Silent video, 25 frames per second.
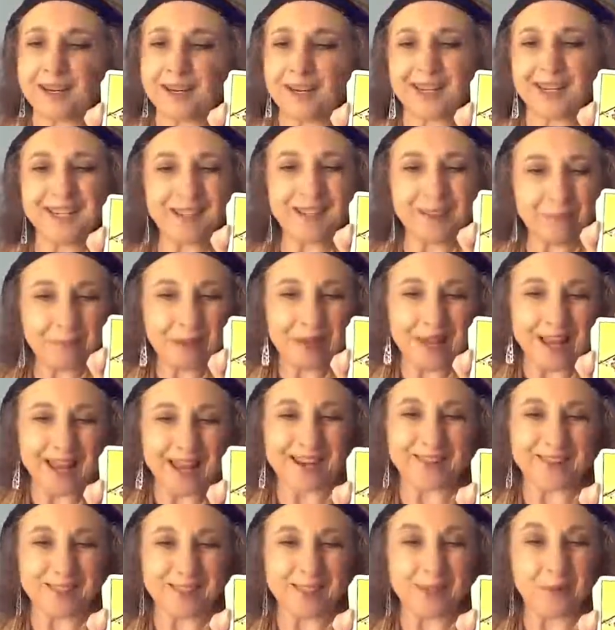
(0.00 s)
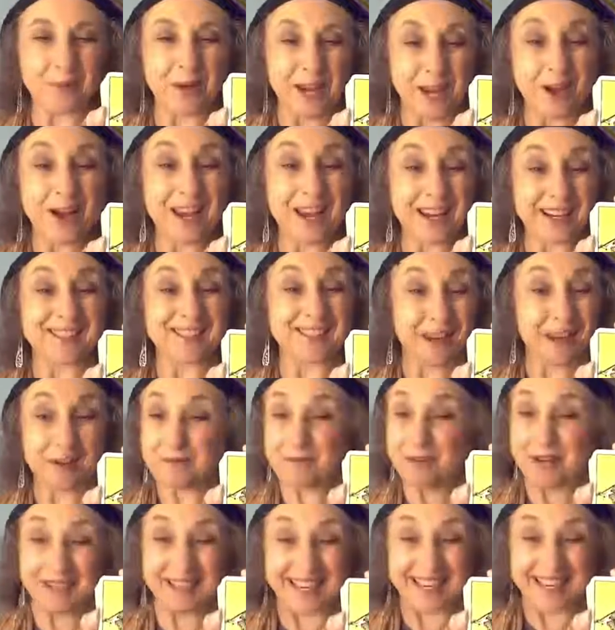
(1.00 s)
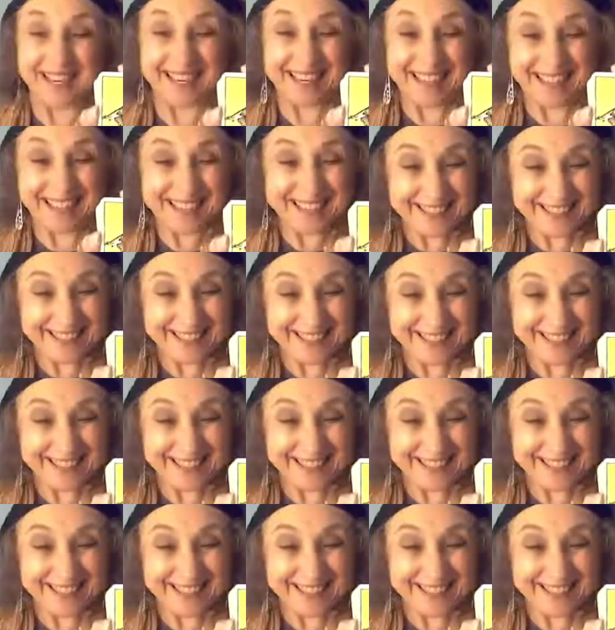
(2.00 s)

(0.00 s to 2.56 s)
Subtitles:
And I didn't plan it this way, honest. I really didn't.